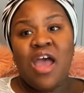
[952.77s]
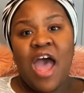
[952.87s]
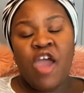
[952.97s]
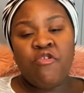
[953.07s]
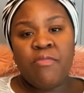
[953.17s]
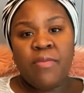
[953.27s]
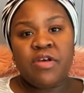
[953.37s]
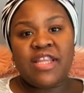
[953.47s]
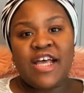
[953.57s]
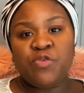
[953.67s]
I remember
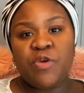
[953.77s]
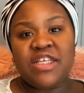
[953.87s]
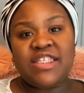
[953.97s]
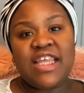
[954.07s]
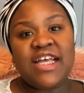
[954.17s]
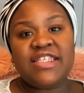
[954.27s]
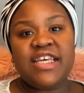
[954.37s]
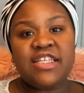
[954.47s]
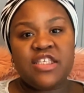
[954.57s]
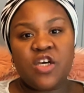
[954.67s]
that when he
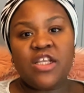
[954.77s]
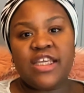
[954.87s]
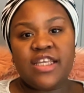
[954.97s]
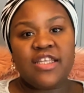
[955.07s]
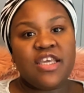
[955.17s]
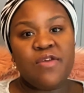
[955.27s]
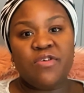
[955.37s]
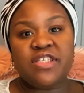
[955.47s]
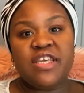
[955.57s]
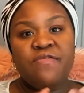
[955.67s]
started solid, he
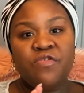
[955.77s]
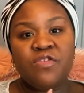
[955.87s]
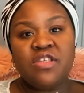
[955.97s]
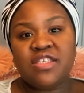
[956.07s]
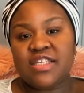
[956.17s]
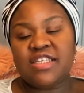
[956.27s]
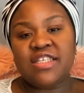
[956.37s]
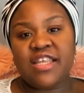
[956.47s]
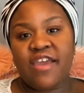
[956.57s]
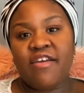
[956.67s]
was even
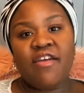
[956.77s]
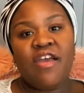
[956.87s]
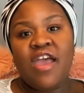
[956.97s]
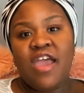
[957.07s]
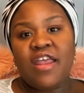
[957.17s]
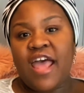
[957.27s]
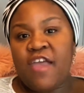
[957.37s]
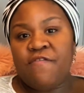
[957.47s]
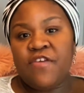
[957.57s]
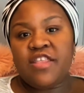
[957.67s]
sitting there and I
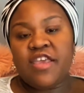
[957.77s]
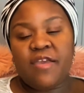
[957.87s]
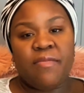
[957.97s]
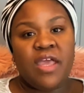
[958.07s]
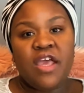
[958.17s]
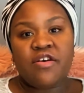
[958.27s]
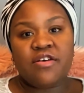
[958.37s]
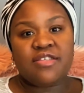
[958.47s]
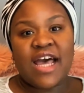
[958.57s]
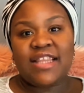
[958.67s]
feed him
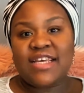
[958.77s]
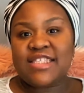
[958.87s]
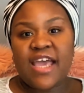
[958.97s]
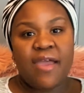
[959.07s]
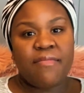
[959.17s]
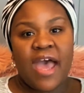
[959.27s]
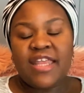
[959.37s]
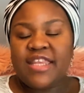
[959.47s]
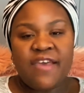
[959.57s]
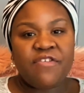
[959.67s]
because at that time I
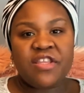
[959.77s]
never